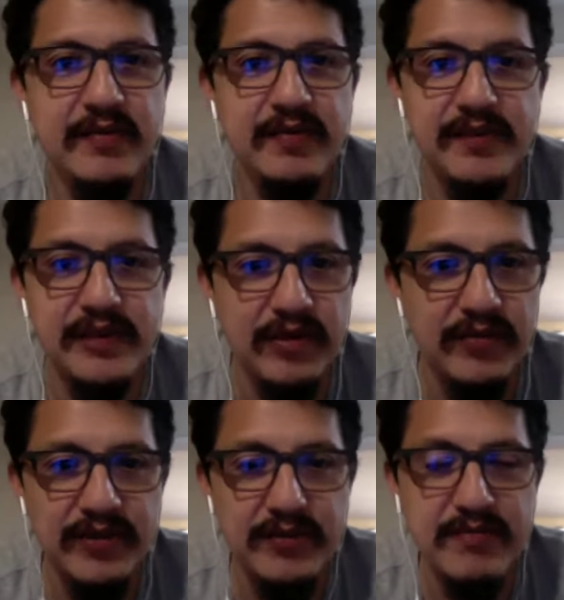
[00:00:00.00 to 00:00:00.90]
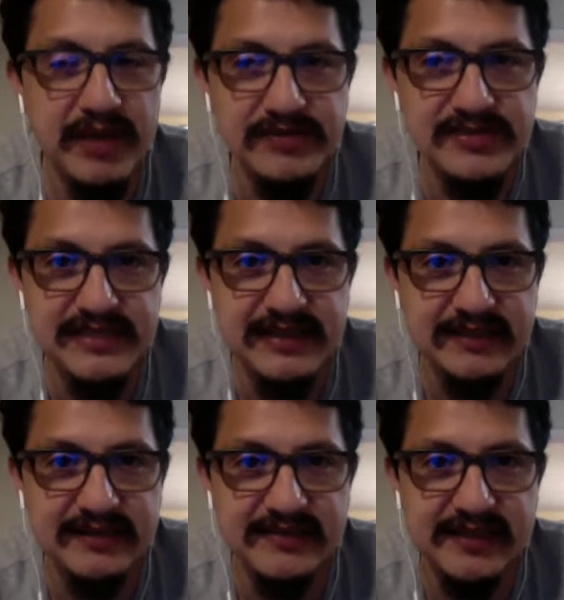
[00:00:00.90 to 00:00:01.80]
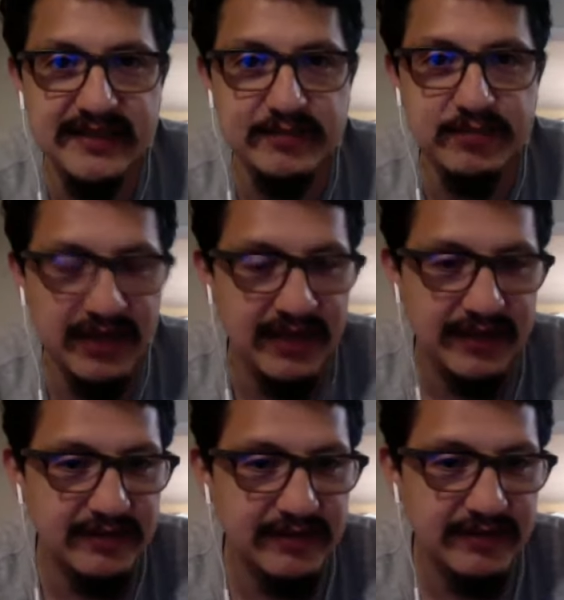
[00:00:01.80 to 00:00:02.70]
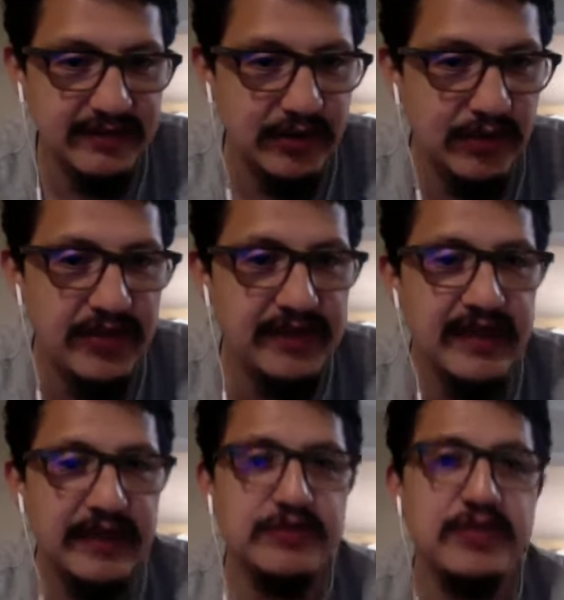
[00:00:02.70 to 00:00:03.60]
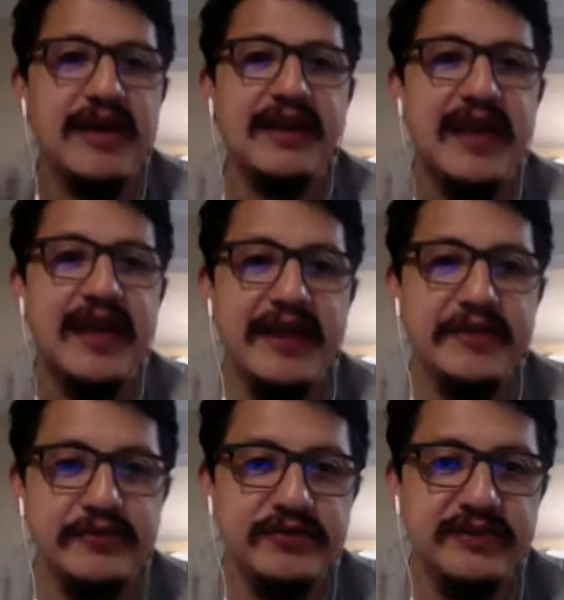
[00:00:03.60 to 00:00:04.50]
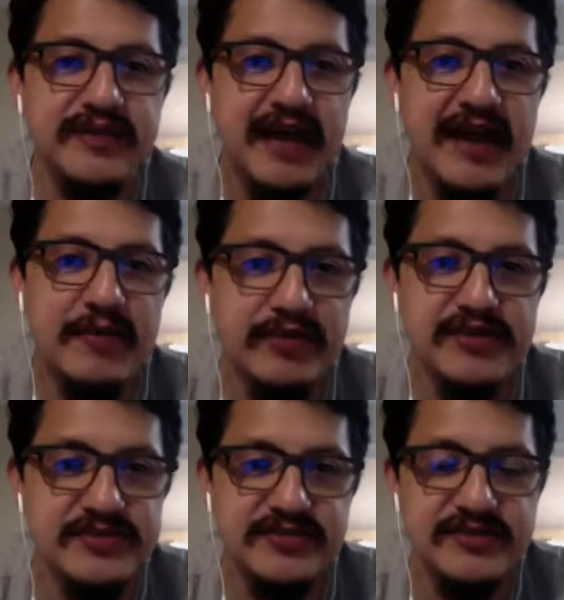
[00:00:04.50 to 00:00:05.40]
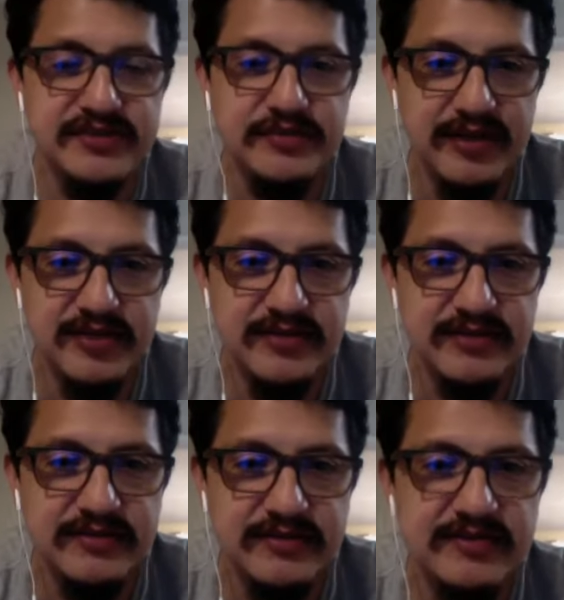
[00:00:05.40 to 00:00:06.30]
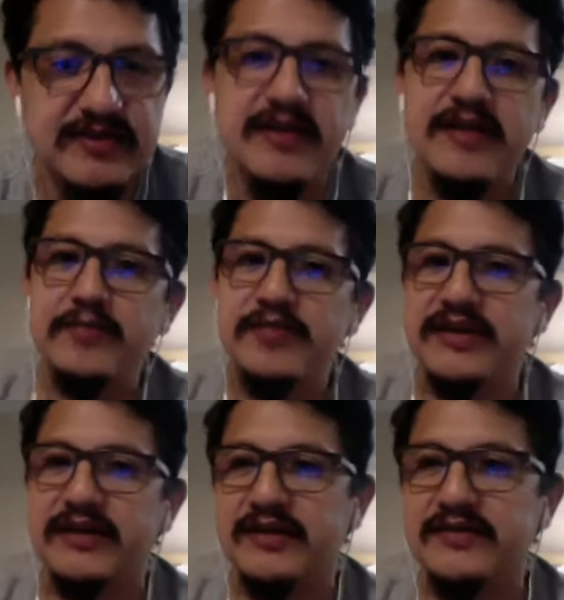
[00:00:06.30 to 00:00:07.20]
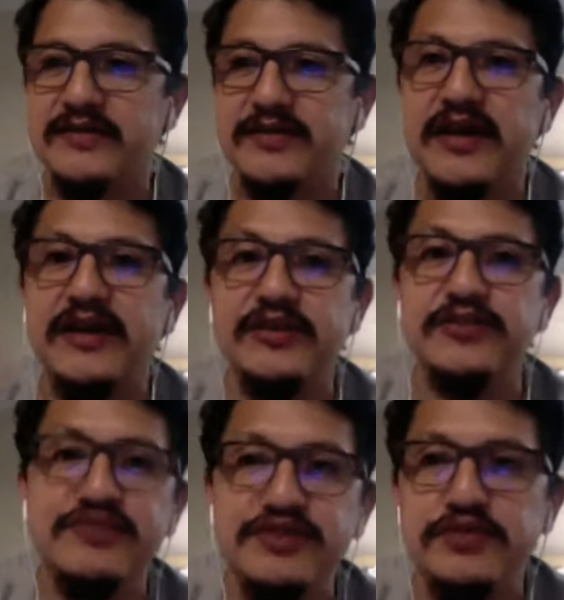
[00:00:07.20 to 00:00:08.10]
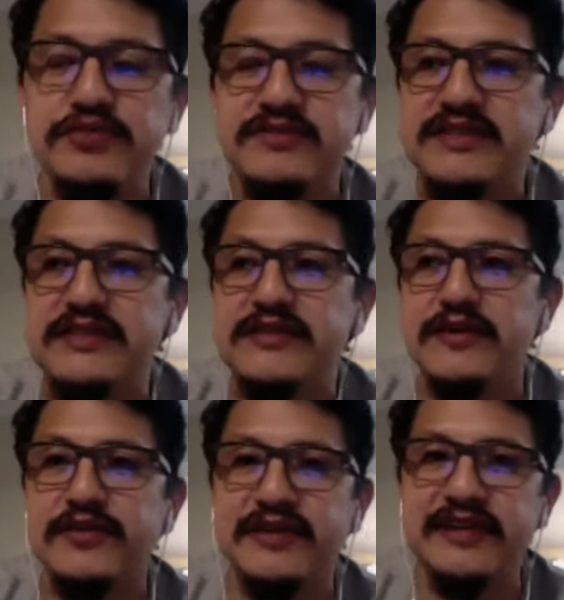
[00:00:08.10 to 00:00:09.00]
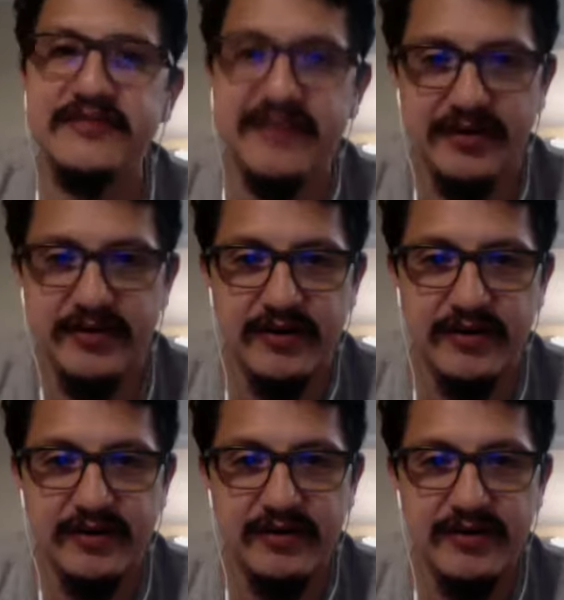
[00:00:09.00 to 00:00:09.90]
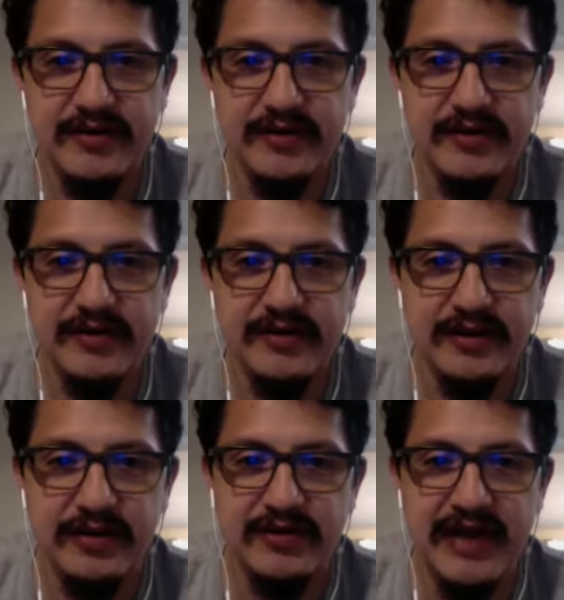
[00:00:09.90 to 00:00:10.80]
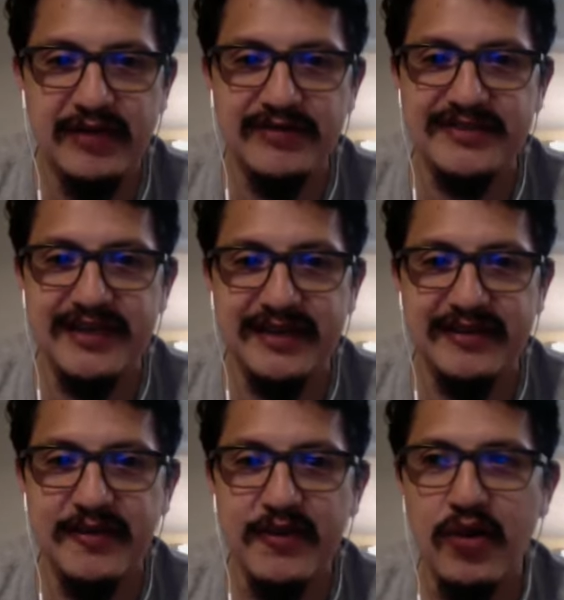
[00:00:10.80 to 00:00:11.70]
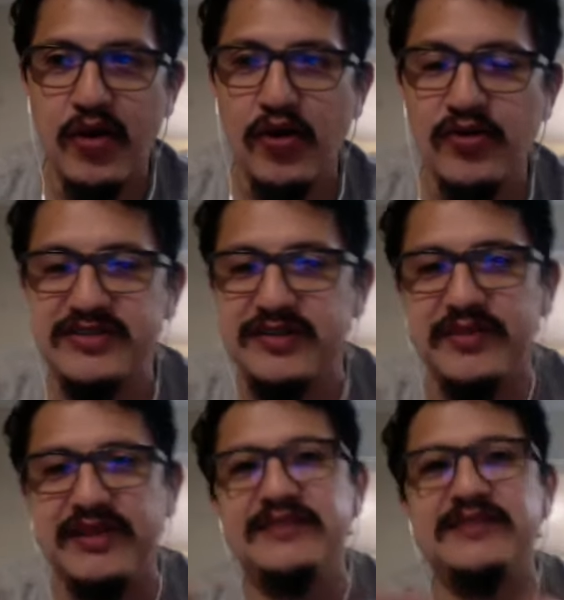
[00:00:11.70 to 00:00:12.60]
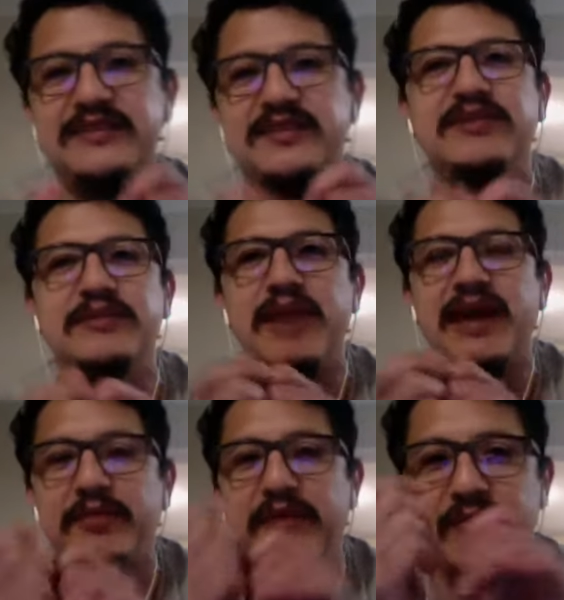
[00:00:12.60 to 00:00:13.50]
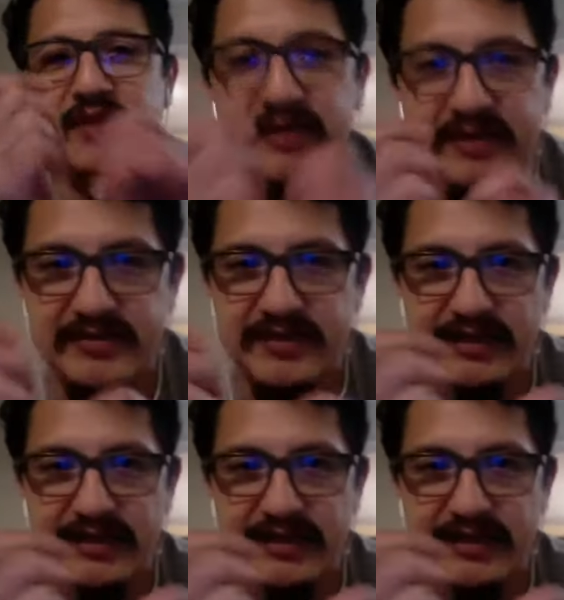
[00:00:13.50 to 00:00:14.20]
they're melting at the sight of blood. They don't know how to handle these high pressure situations because they're not used to seeing other kids get hurt. Now it's like, oh, somebody said something bad about me in a